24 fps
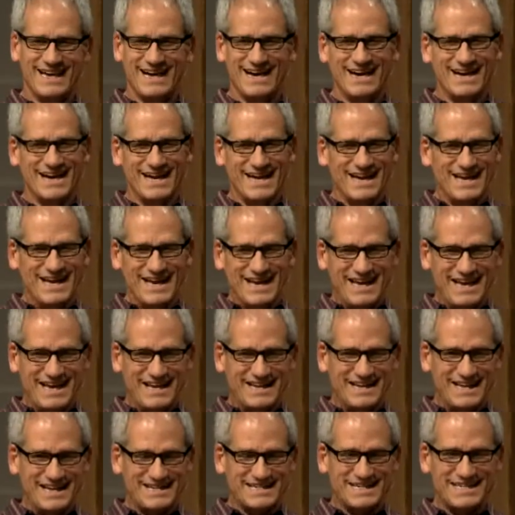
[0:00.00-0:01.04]
yeah.
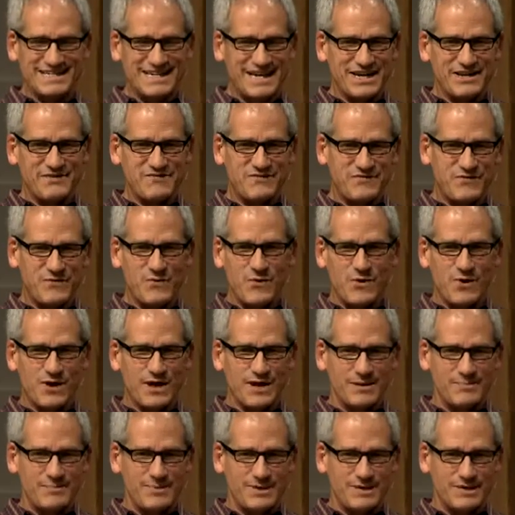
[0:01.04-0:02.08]
In 1994, I
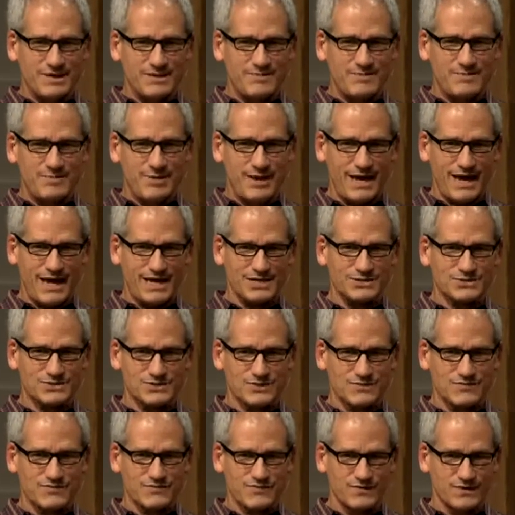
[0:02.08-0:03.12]
had been a
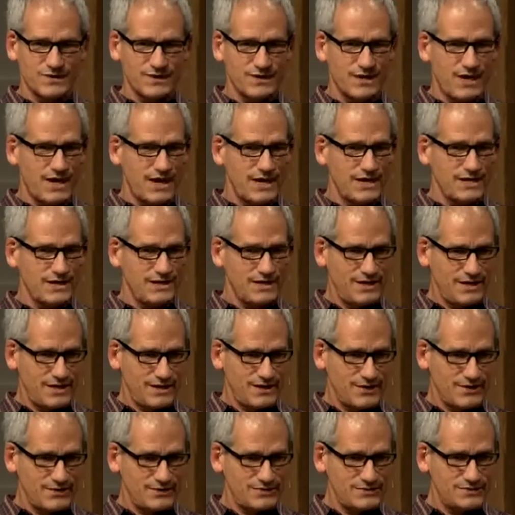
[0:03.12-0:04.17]
pastor for nine
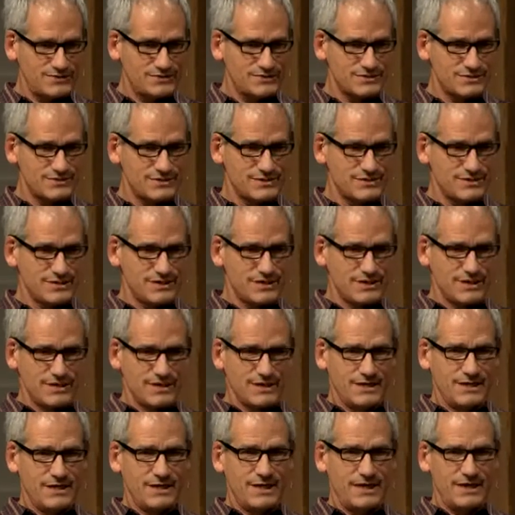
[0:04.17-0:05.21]
years,
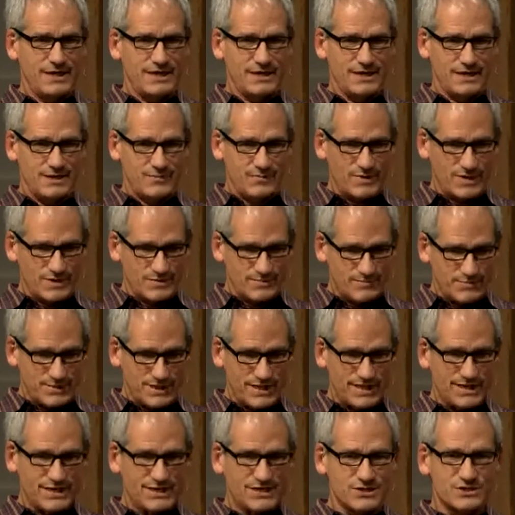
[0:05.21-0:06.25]
and had, we had
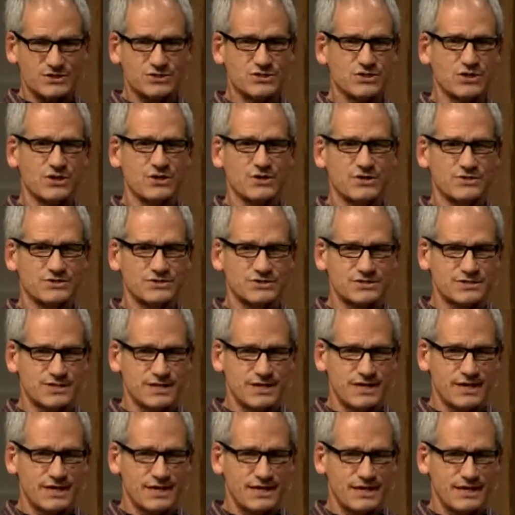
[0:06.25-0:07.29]
planted a church,
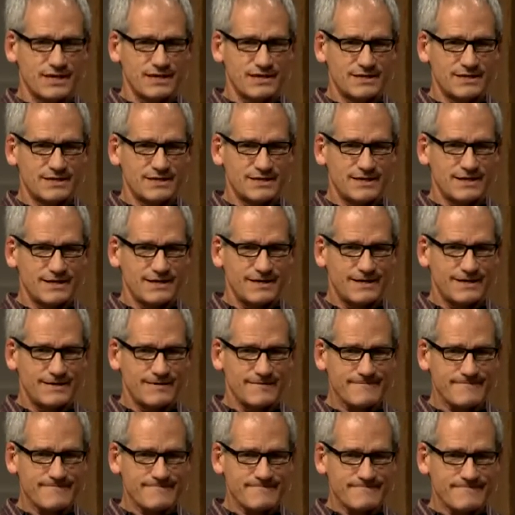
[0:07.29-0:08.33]
and uh,
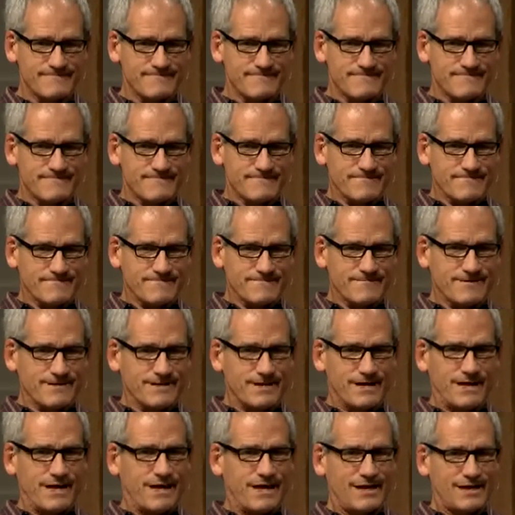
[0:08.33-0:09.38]

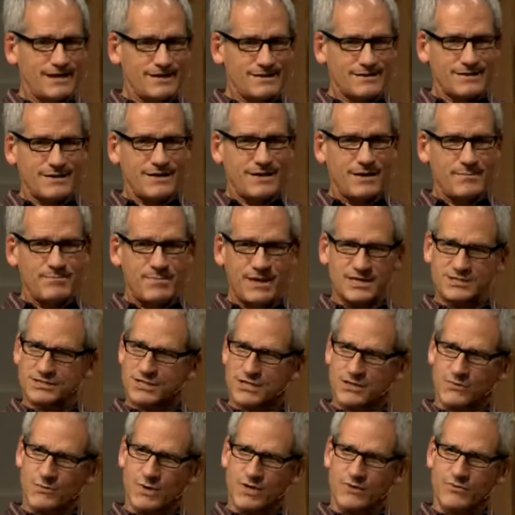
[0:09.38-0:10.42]
I, I,
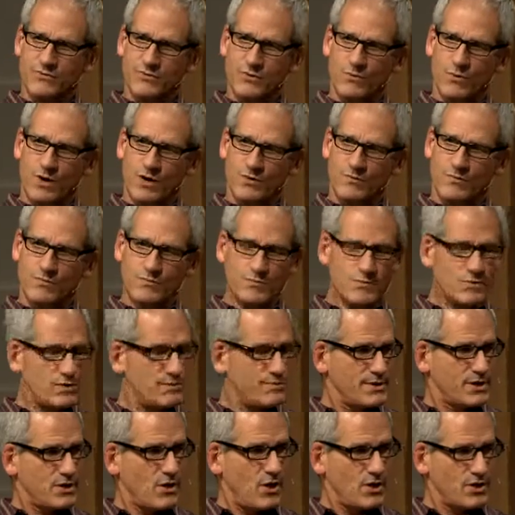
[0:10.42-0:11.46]
basically went through what would
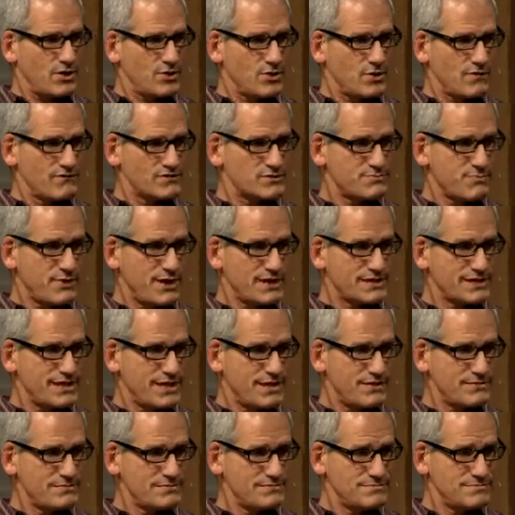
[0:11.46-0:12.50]
be called a nervous
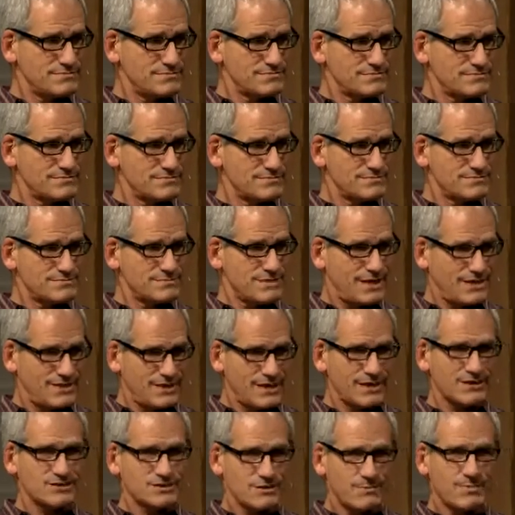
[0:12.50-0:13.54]
breakdown. I
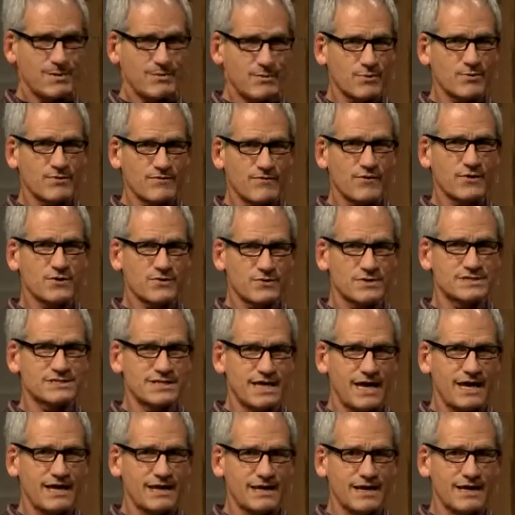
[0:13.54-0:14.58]
think some people refer to it as
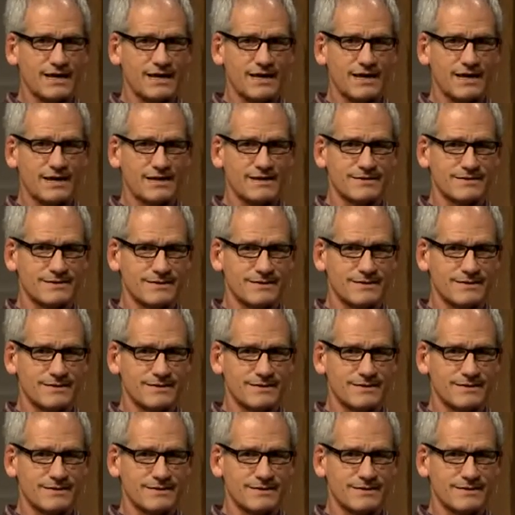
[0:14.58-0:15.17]
that. I, I,